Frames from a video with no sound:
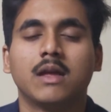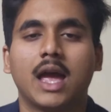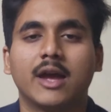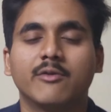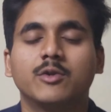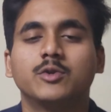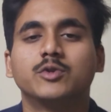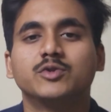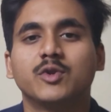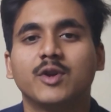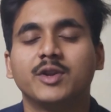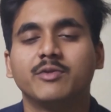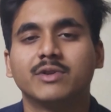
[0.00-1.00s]
I want to
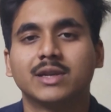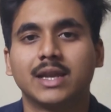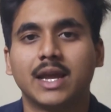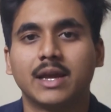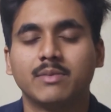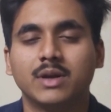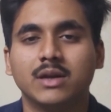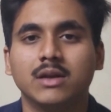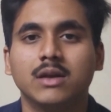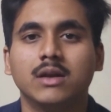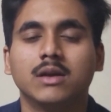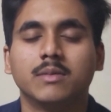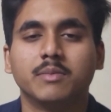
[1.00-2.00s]
join your lab
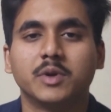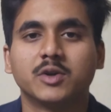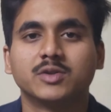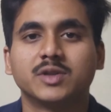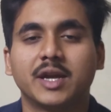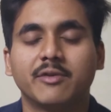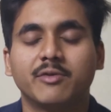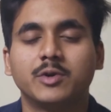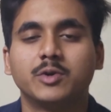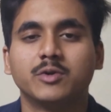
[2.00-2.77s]
because I want